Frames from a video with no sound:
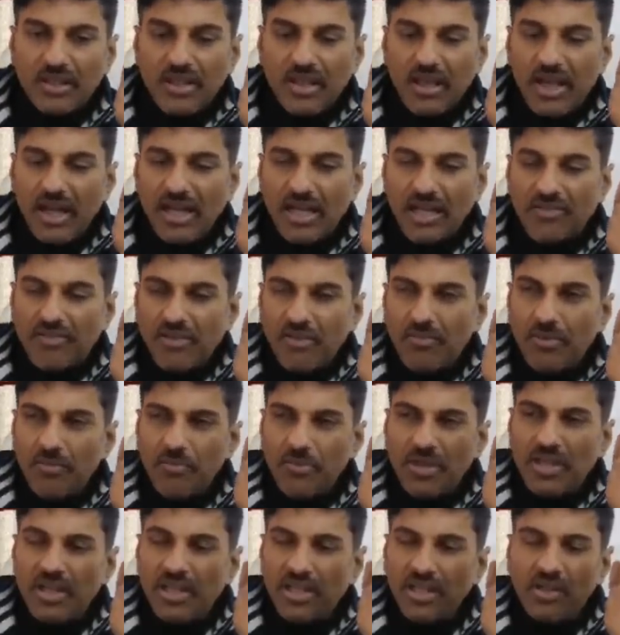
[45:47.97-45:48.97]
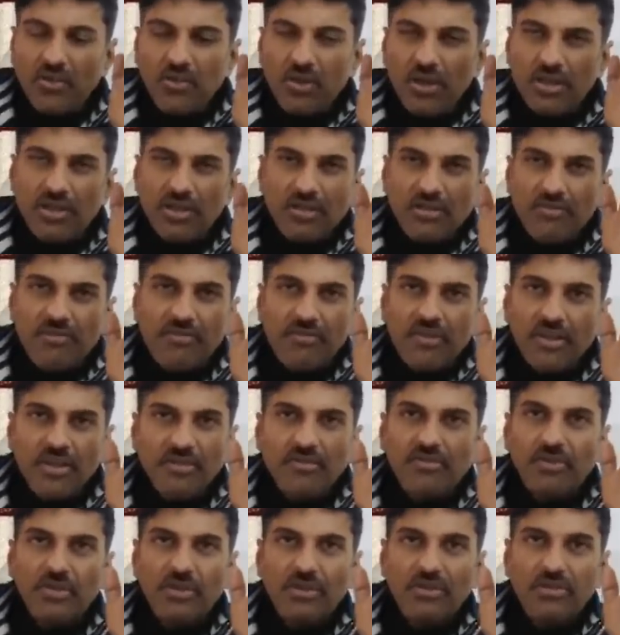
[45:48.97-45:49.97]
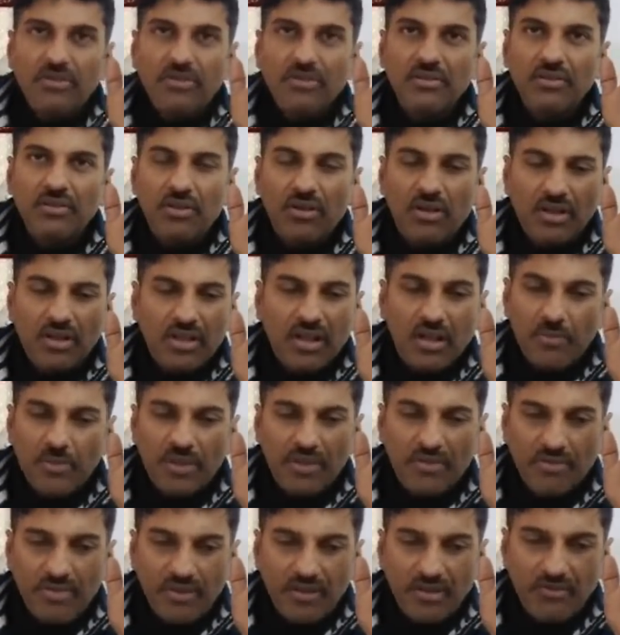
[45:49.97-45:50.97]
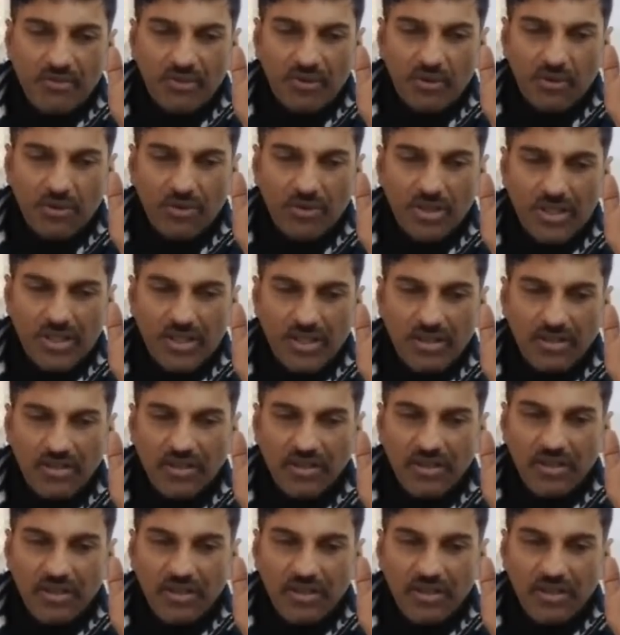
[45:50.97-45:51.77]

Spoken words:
and it will be making you a little fearful. Do not come in fear for no reason.